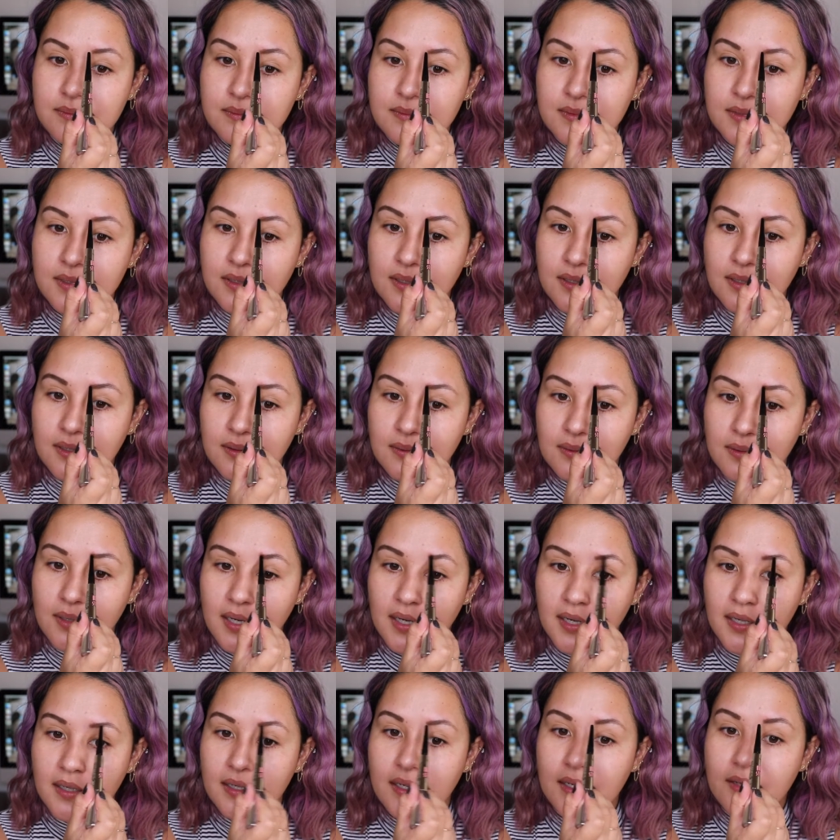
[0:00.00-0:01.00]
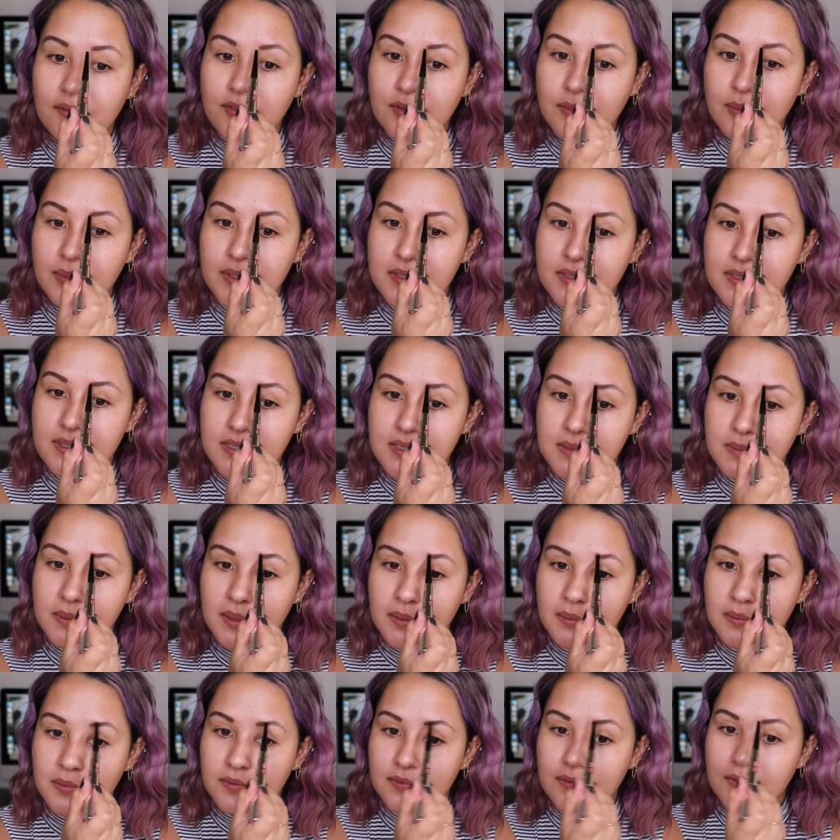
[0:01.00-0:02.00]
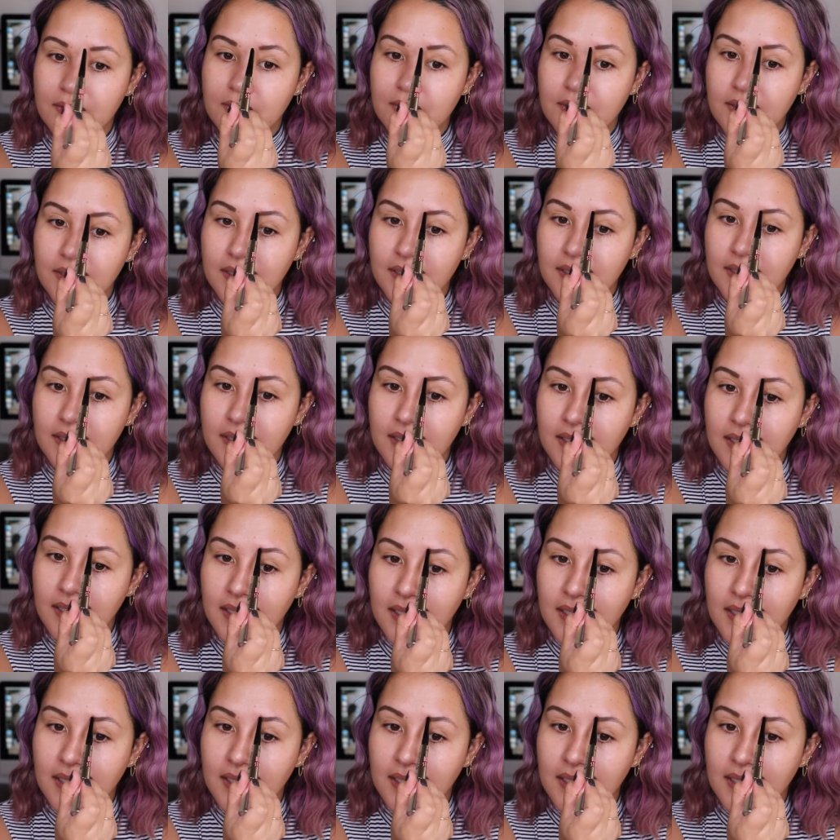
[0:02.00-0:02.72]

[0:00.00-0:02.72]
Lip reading: You know, I had never been to Spain before.